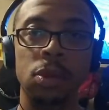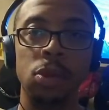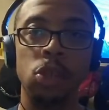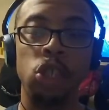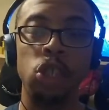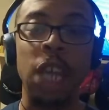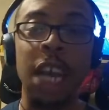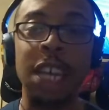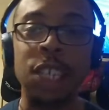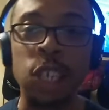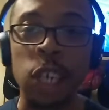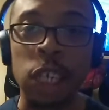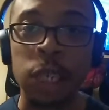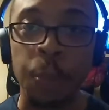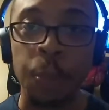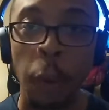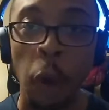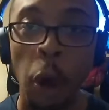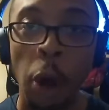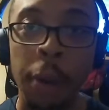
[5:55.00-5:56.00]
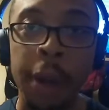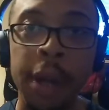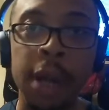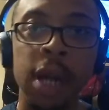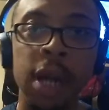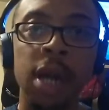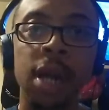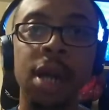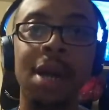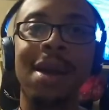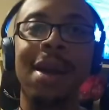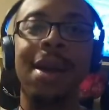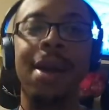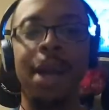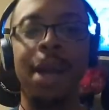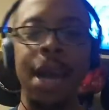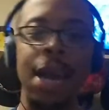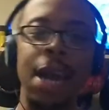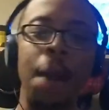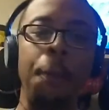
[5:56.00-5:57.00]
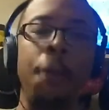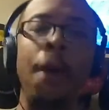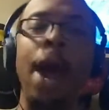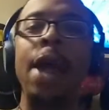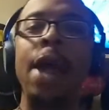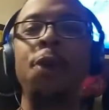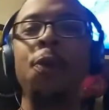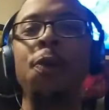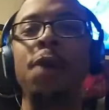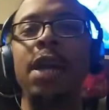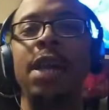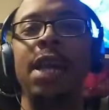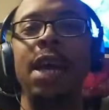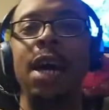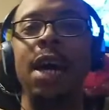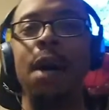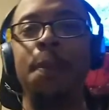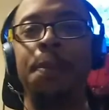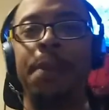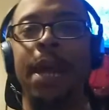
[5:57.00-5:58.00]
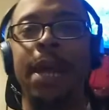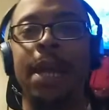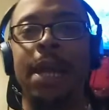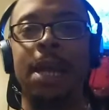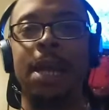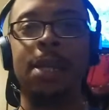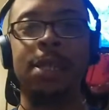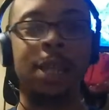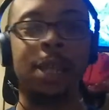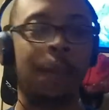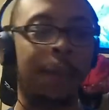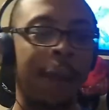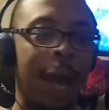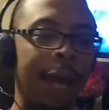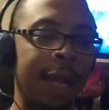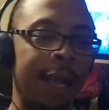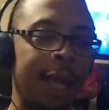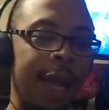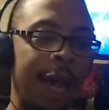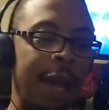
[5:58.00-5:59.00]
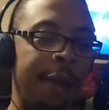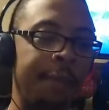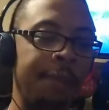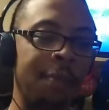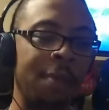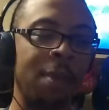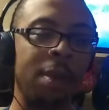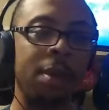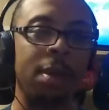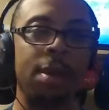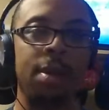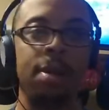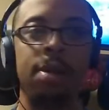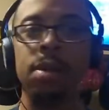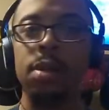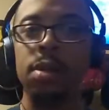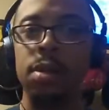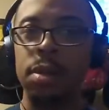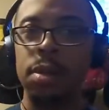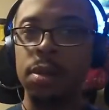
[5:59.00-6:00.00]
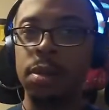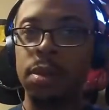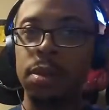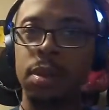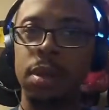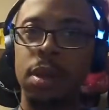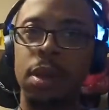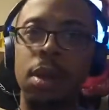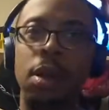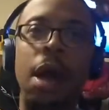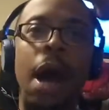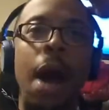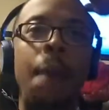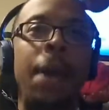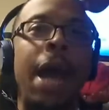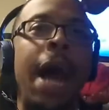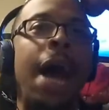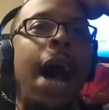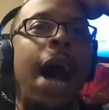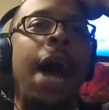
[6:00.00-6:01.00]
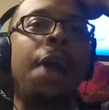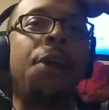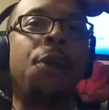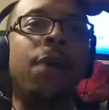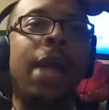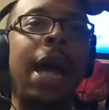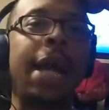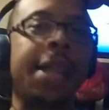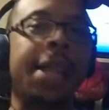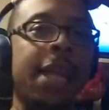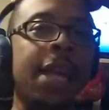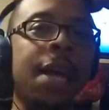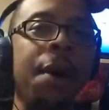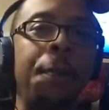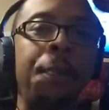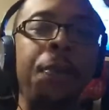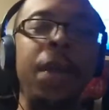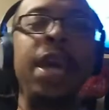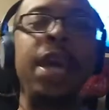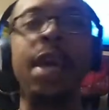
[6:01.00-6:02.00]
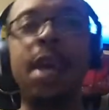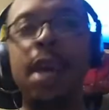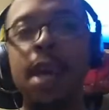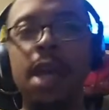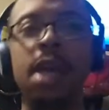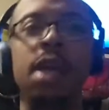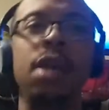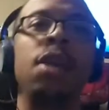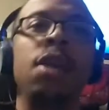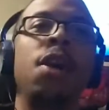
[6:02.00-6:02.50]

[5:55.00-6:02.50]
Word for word: So it's just boring. Yeah, they probably do need to update it or something like that. I mean, I, I do like the little peak, you